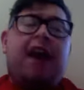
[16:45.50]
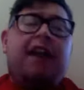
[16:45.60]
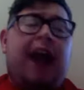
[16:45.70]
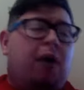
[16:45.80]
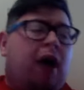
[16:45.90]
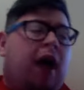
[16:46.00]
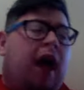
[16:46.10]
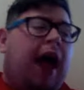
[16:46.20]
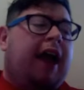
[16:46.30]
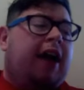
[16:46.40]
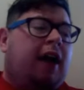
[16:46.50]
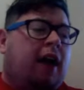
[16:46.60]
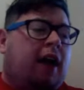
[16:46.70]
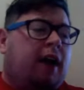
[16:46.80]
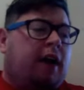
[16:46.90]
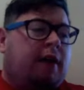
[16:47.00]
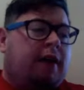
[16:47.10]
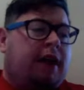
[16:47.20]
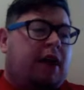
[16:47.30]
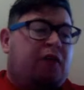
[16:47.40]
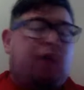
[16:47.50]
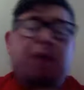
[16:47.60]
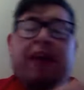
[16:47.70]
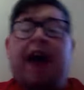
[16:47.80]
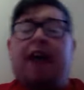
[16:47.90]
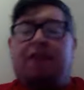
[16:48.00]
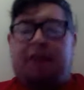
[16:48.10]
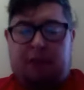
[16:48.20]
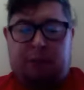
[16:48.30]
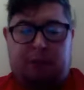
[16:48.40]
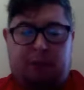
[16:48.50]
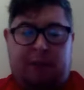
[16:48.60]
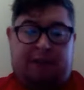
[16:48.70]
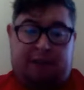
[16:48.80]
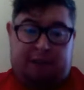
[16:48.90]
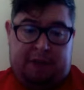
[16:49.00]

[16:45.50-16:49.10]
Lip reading: Now, Hayder, from a United fan's perspective,